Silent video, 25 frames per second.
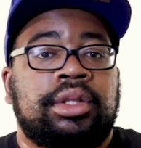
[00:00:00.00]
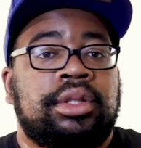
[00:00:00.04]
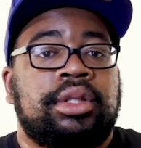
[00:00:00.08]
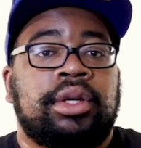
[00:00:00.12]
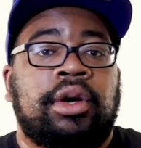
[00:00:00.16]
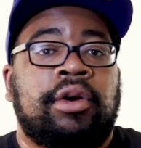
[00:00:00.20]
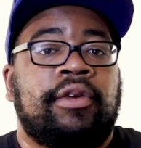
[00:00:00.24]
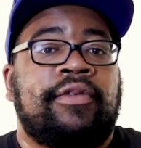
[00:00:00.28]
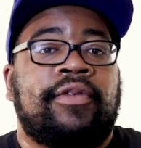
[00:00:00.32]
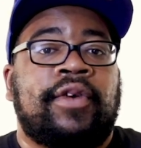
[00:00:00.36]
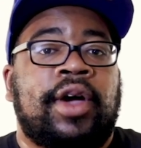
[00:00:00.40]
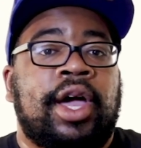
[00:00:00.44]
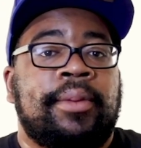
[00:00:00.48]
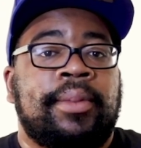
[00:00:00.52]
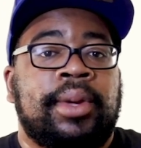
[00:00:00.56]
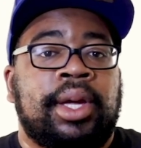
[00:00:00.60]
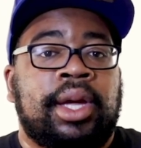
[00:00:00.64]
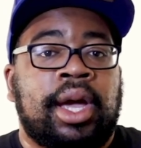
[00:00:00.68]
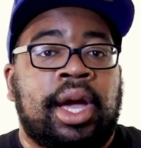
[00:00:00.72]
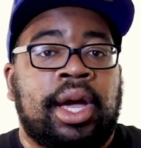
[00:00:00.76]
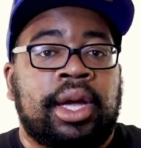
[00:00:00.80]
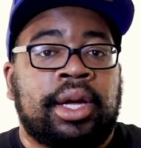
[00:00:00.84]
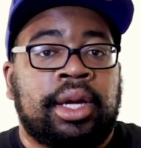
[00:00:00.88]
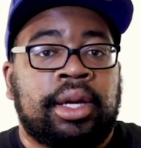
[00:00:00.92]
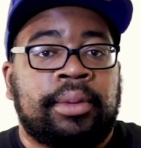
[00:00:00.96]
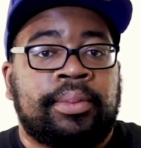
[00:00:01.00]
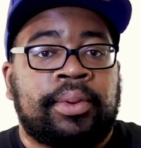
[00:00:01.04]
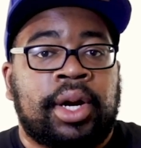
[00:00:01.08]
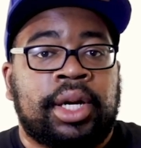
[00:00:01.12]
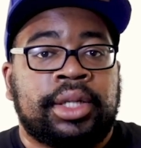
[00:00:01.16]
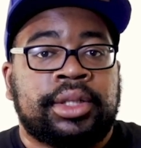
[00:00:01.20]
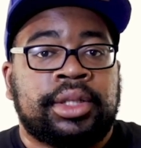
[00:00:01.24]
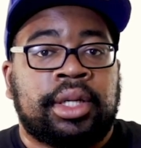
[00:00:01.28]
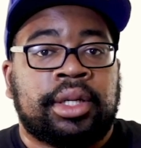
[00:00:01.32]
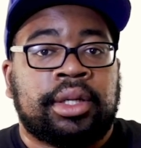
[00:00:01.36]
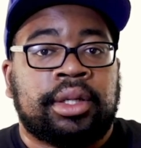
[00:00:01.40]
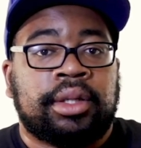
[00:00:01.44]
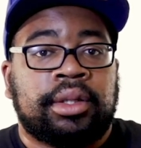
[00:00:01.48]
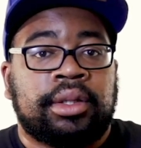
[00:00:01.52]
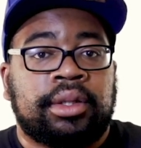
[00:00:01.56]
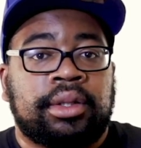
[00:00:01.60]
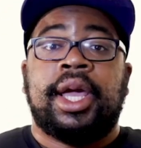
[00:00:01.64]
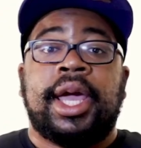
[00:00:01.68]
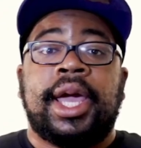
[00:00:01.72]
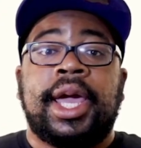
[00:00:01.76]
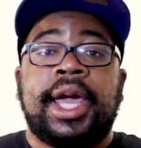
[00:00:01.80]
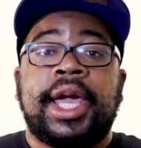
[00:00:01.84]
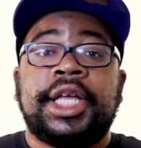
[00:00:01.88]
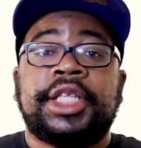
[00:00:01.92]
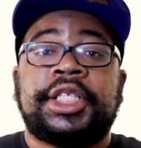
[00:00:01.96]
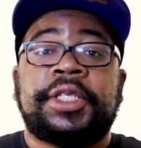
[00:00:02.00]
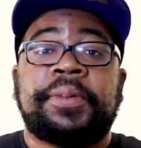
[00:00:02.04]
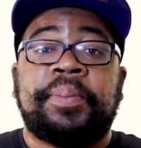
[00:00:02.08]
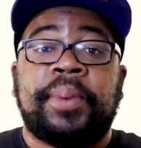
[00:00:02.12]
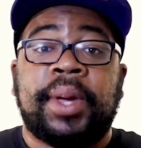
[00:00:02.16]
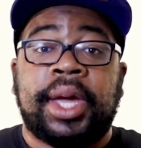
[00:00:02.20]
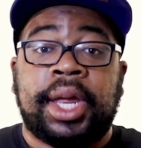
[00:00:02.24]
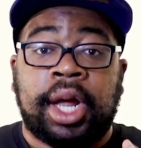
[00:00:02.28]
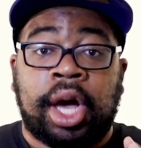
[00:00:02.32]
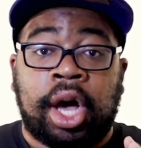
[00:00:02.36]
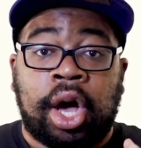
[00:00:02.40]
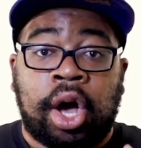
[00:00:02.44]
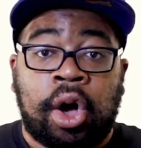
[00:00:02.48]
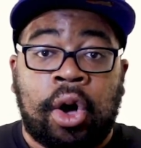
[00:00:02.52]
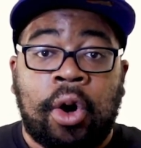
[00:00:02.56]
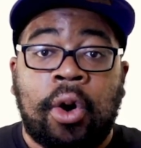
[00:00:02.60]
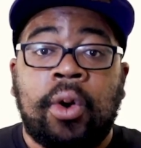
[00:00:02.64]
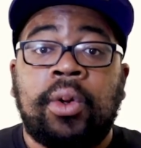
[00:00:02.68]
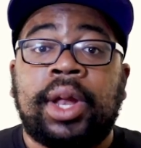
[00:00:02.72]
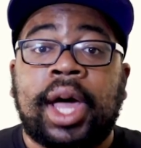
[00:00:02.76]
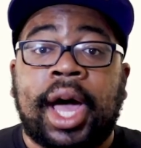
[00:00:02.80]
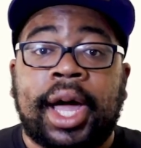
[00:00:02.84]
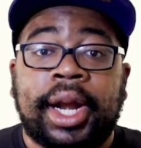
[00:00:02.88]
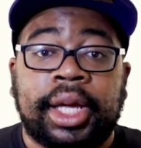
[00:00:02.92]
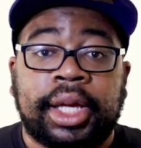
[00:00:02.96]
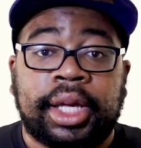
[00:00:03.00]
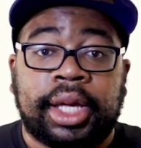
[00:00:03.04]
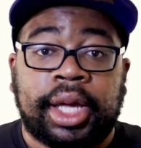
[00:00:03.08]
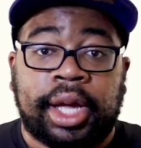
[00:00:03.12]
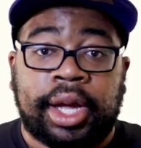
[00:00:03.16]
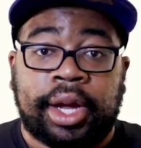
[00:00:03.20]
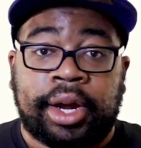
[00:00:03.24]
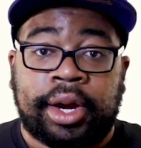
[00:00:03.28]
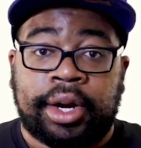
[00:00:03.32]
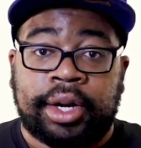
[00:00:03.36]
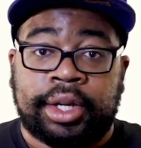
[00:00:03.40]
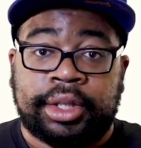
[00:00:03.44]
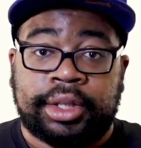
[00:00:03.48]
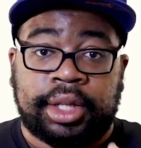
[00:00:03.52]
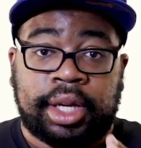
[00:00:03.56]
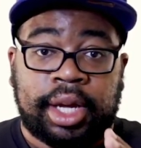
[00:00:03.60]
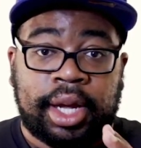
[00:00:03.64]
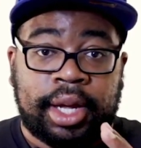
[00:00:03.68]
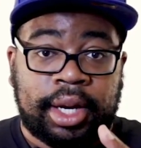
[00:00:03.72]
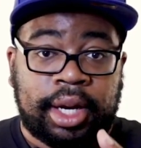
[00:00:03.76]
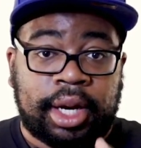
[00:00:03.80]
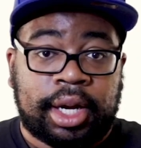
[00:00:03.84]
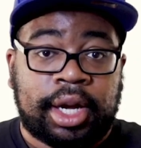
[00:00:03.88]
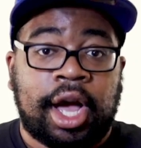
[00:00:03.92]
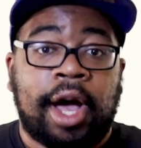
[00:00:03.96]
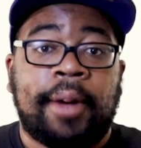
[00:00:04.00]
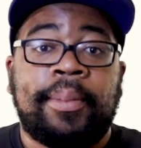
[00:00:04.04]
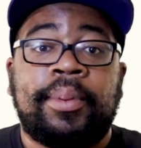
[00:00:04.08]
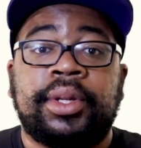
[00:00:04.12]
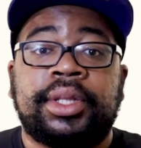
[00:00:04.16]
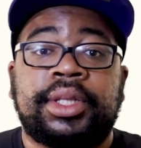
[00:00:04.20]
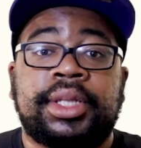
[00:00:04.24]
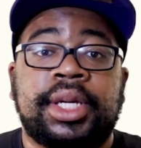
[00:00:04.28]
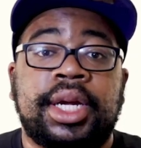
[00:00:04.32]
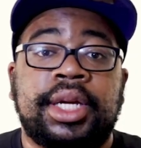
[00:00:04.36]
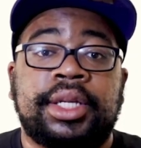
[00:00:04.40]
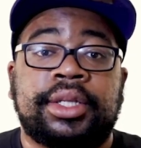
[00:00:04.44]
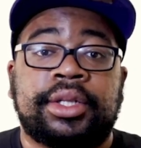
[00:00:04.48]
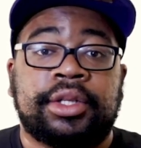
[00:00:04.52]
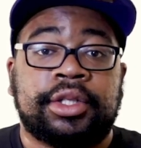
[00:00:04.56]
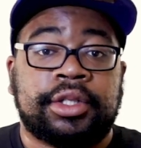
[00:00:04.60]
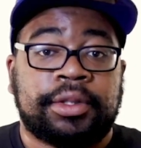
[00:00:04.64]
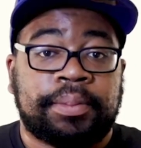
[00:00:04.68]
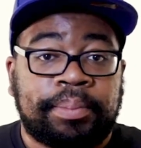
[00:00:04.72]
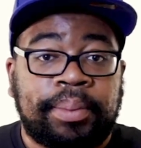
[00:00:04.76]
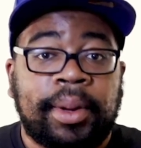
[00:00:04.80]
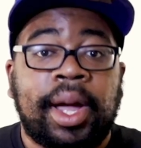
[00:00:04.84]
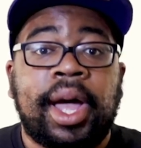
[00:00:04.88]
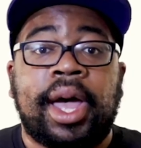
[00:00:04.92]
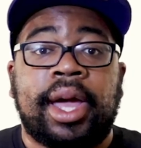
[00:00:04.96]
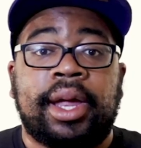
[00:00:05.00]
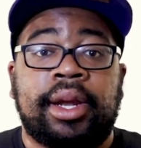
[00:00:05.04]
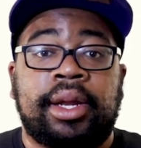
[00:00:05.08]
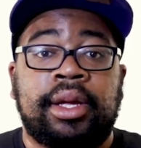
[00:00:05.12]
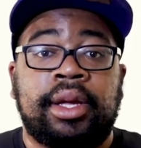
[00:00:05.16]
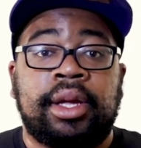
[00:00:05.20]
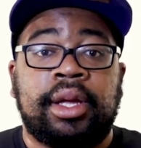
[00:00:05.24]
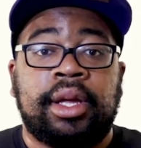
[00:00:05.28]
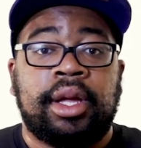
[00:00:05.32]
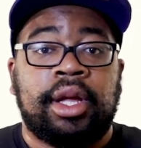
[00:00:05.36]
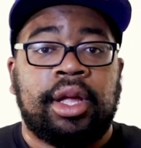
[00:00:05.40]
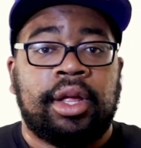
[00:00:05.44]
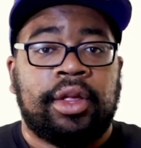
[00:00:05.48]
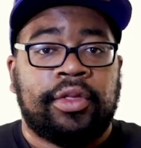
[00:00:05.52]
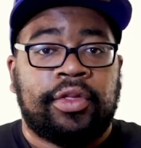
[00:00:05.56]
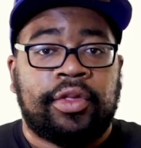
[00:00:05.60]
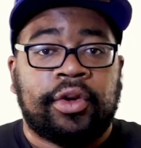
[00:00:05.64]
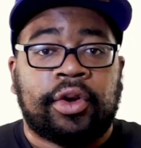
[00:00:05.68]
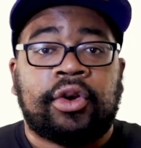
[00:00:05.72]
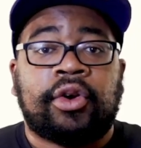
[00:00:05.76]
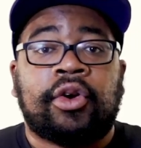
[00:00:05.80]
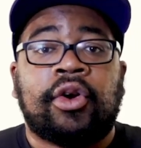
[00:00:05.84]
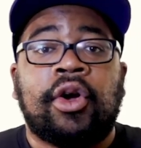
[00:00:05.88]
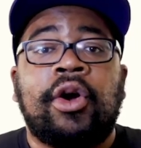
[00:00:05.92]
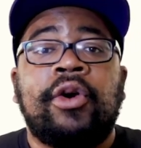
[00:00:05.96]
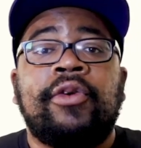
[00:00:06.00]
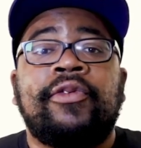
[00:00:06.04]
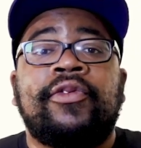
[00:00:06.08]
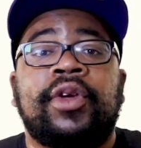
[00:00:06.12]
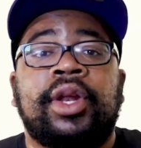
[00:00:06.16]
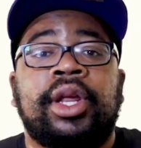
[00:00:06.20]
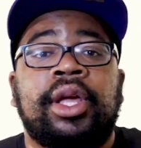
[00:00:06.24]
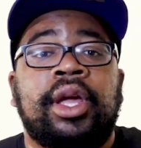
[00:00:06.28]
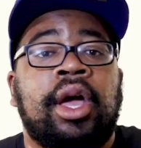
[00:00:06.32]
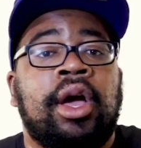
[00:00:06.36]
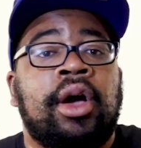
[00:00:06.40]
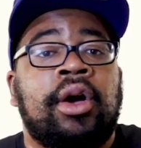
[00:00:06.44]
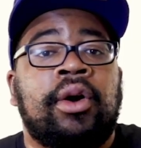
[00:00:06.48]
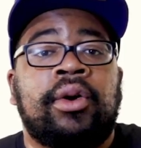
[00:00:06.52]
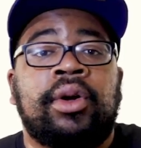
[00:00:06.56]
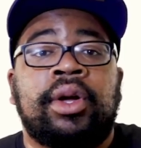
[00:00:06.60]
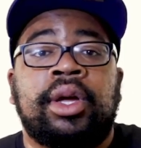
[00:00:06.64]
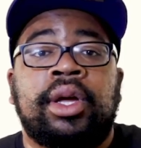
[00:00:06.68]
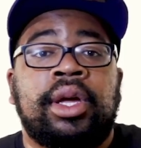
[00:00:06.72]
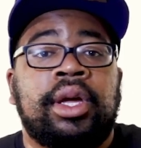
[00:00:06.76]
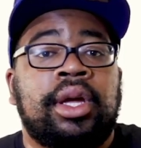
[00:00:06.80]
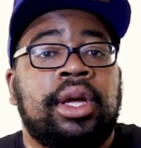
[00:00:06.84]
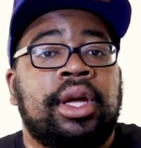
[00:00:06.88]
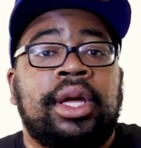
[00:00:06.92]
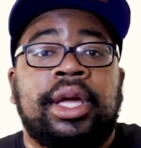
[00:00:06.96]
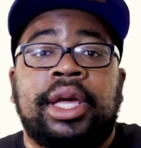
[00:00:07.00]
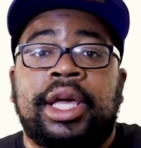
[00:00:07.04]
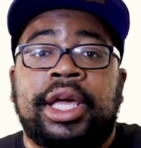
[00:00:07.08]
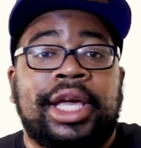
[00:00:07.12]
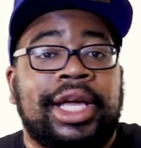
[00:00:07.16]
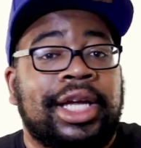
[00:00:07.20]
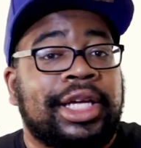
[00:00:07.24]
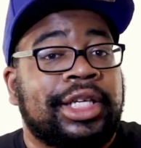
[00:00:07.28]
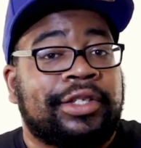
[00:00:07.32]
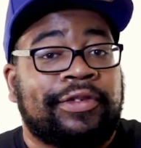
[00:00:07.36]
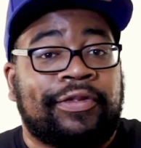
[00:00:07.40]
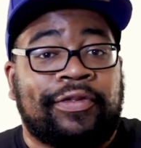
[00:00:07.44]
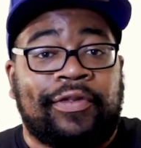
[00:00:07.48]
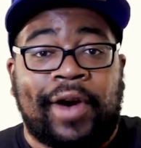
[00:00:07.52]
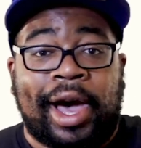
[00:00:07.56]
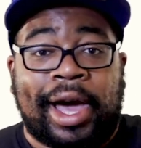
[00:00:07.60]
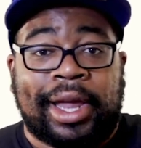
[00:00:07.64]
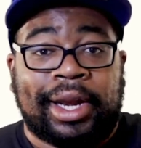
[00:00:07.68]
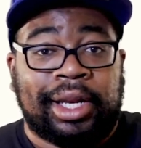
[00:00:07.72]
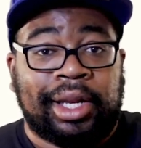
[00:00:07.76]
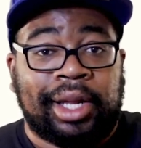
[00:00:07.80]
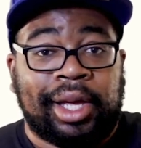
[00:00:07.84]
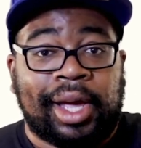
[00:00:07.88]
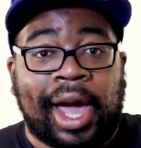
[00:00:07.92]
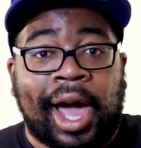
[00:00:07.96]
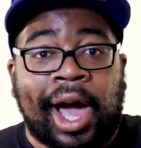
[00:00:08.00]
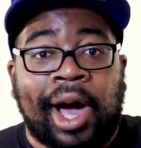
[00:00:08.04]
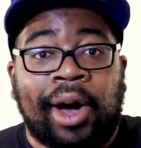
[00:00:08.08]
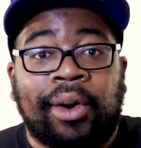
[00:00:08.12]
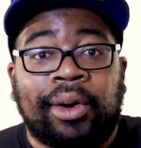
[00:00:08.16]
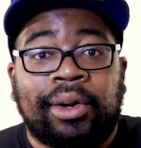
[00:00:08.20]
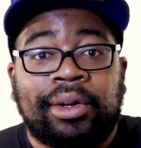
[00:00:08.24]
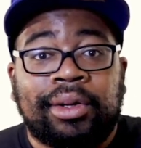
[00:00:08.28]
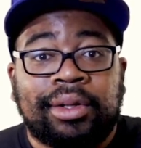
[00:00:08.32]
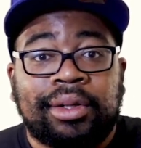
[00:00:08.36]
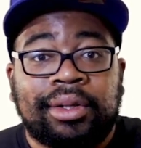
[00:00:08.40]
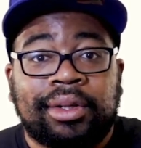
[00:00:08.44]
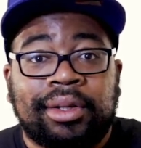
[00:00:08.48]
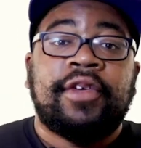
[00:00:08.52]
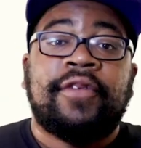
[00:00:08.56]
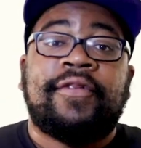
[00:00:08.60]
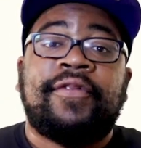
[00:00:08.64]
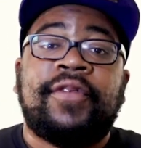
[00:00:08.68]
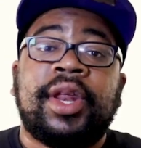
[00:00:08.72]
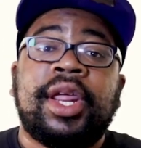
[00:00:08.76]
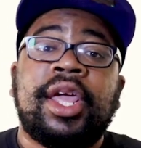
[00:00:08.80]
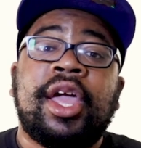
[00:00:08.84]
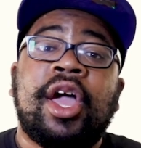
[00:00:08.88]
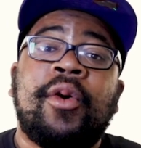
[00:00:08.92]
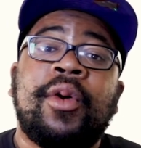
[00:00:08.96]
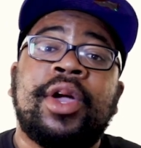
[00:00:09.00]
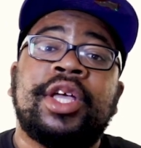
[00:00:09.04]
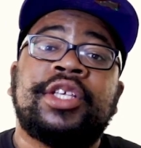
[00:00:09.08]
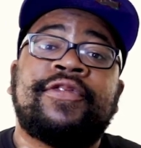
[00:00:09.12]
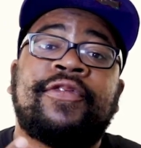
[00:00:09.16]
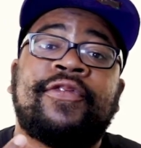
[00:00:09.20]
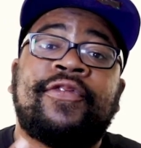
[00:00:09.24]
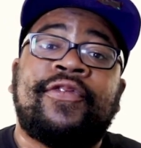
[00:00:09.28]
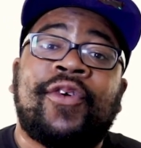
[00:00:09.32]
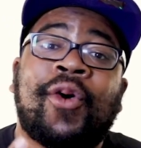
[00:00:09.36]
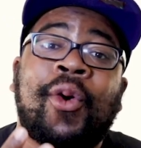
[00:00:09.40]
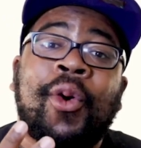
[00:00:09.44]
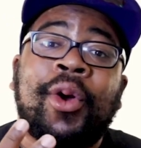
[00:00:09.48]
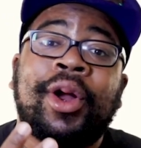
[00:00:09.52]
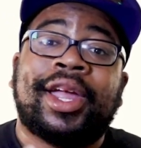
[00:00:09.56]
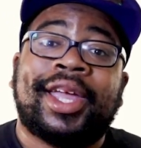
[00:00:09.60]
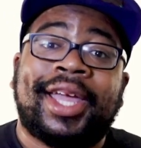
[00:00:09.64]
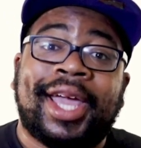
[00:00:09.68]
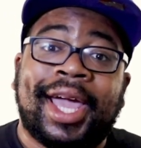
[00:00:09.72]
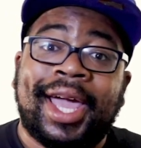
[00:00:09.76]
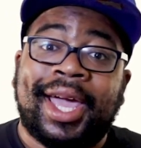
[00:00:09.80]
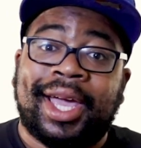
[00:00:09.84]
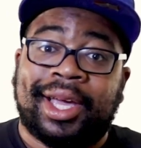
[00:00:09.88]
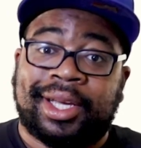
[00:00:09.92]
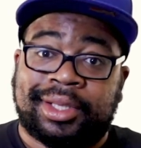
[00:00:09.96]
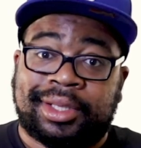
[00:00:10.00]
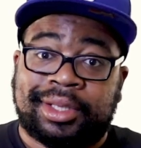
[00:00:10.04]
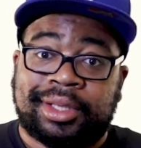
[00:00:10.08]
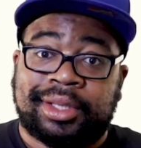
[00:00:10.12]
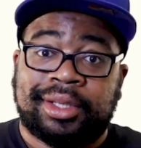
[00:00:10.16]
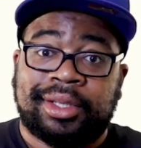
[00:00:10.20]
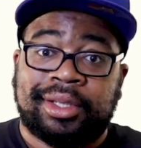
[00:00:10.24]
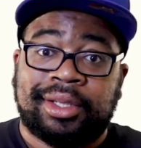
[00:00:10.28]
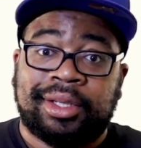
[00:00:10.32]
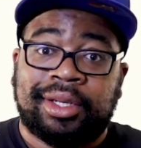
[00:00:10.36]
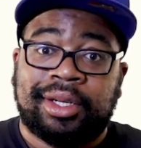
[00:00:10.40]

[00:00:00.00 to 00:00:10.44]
Don't fight me, Cayenne Project. It's been a whole lot of years and a couple teasers, but the Crow video is finally out. The video is 4 gigs.